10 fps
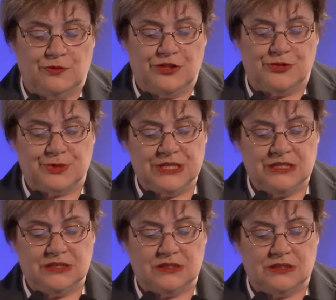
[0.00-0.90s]
the
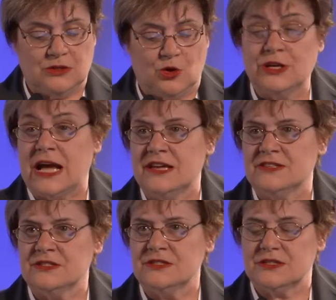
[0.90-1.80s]
three
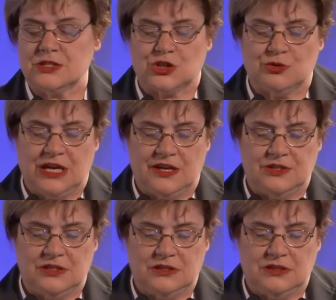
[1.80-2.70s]
organizers,
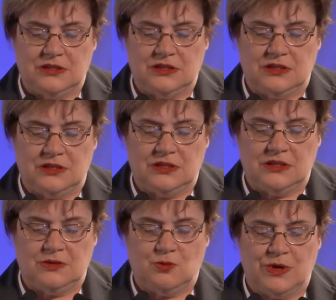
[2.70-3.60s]
together
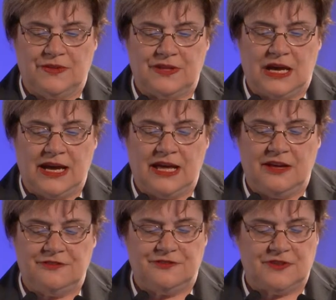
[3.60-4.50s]
with
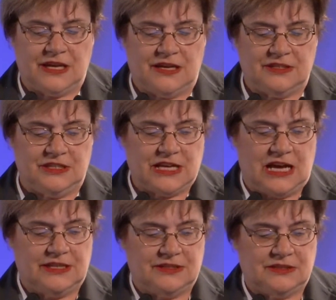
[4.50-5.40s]
IF and the
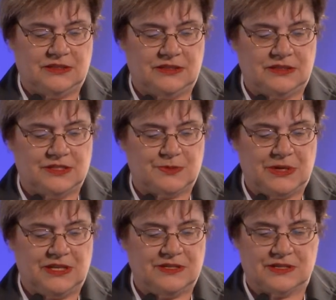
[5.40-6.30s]
Italian
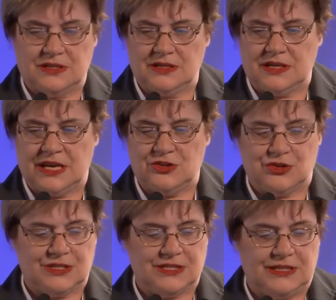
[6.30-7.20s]
Space
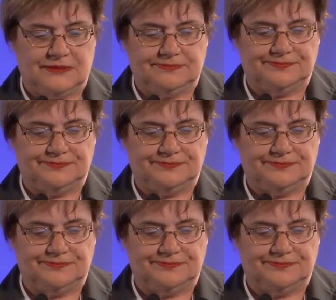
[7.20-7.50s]
Agency.